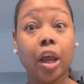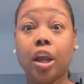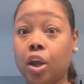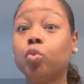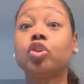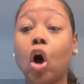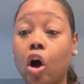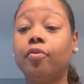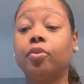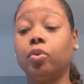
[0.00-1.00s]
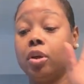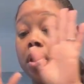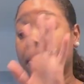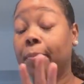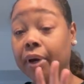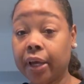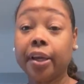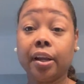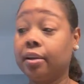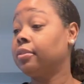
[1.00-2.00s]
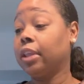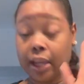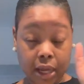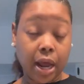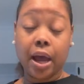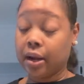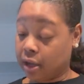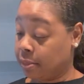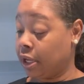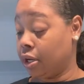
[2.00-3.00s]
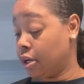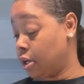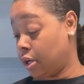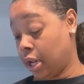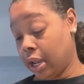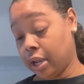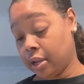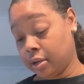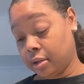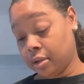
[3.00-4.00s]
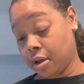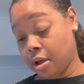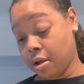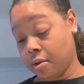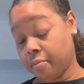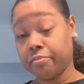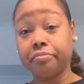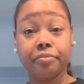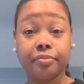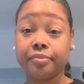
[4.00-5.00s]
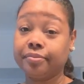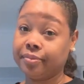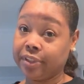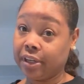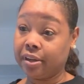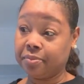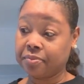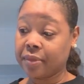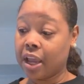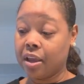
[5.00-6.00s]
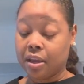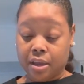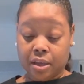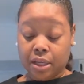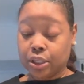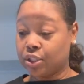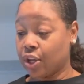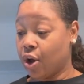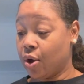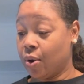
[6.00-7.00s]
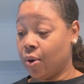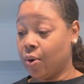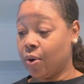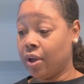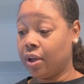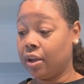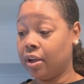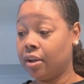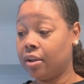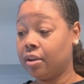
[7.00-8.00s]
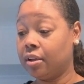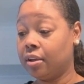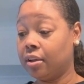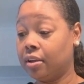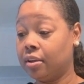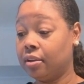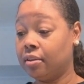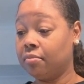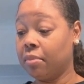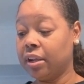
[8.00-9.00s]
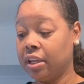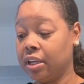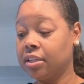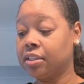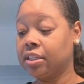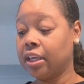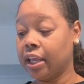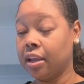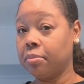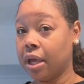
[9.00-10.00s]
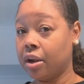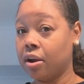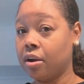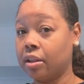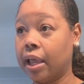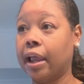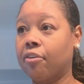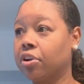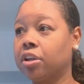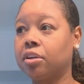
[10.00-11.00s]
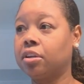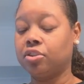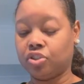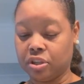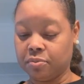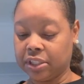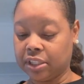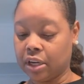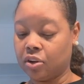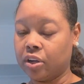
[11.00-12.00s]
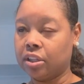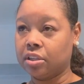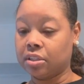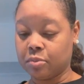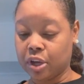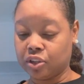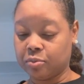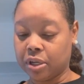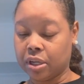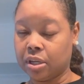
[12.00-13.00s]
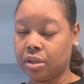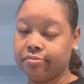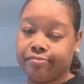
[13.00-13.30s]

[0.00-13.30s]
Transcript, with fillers: It was awful. But thank God I'm here and um, yeah. So my knee is getting better. Like I really shouldn't be standing on it this much, but